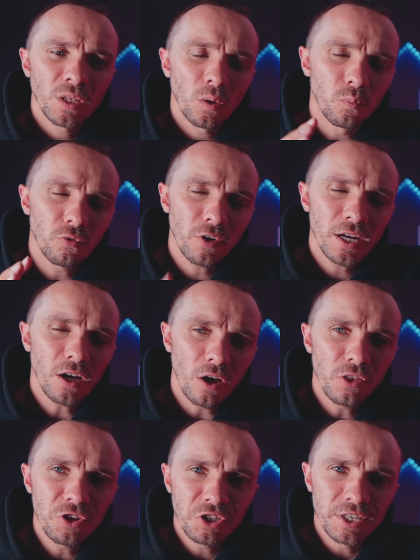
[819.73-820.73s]
bring
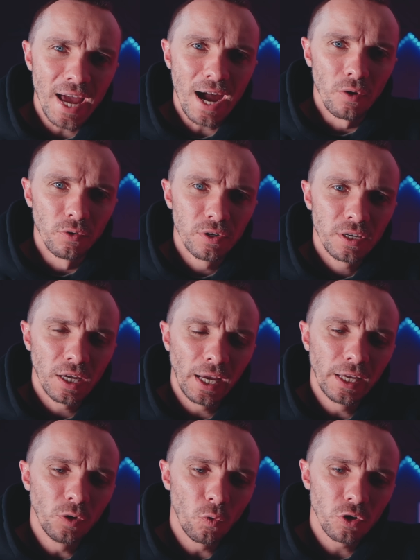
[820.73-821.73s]
others down
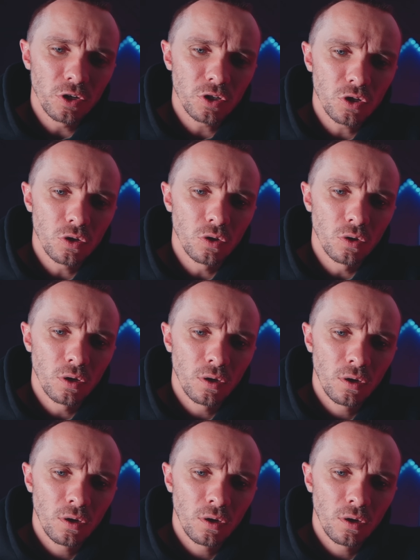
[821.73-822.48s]
in order to